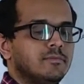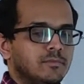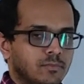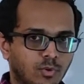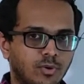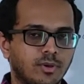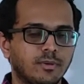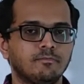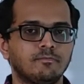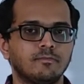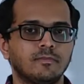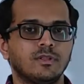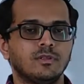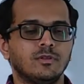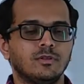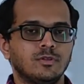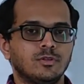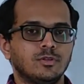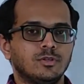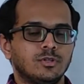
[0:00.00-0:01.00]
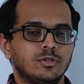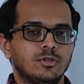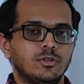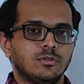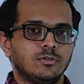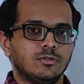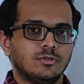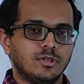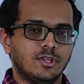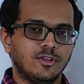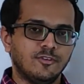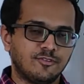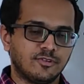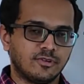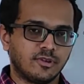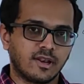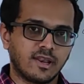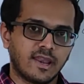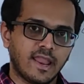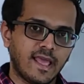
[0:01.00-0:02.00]
Okay? If
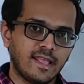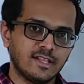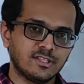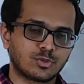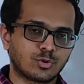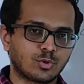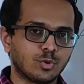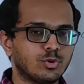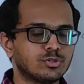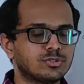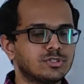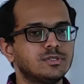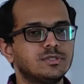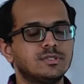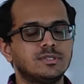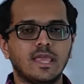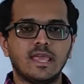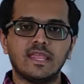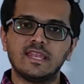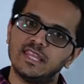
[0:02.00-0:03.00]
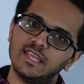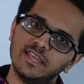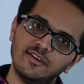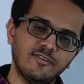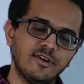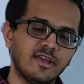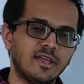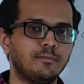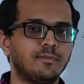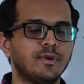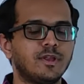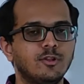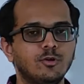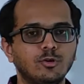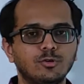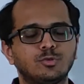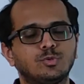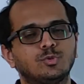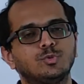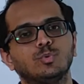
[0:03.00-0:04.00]
Reliance closes anywhere
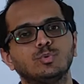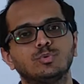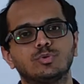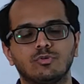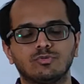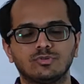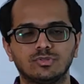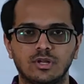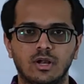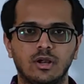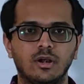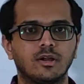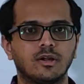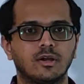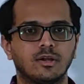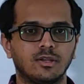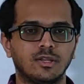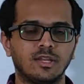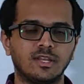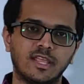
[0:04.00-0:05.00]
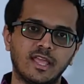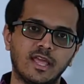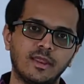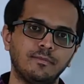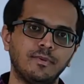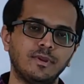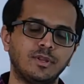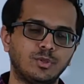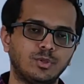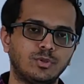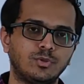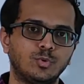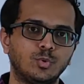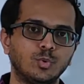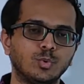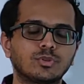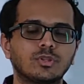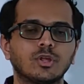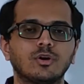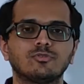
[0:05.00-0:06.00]
below 2100, it can be
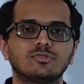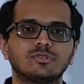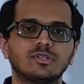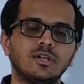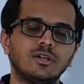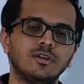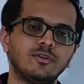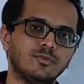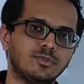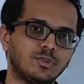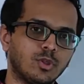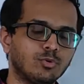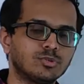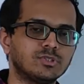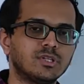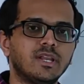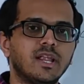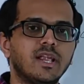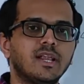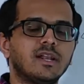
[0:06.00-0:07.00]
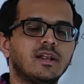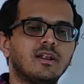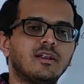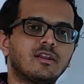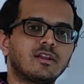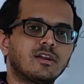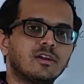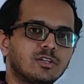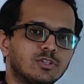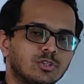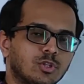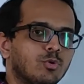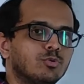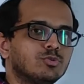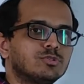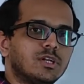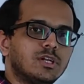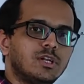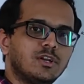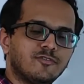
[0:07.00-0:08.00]
2000, 1800,
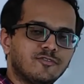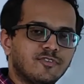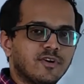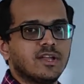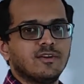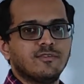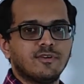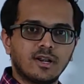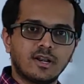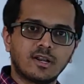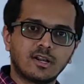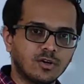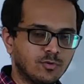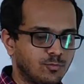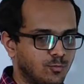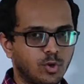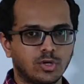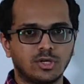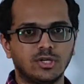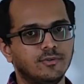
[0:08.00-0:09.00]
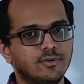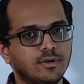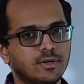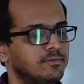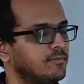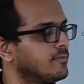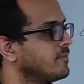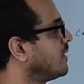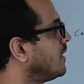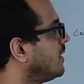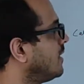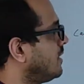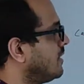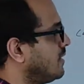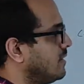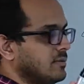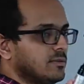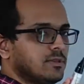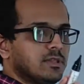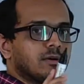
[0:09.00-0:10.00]
1500, whatever,
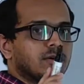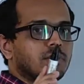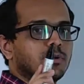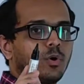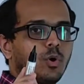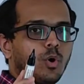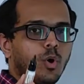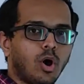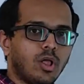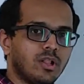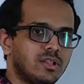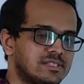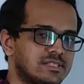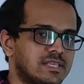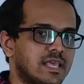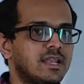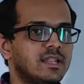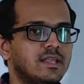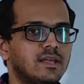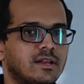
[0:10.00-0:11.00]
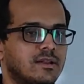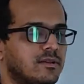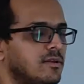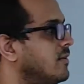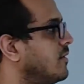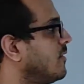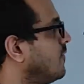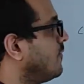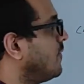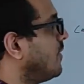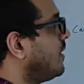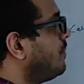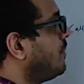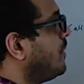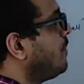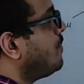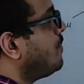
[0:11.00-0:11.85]
the call seller will be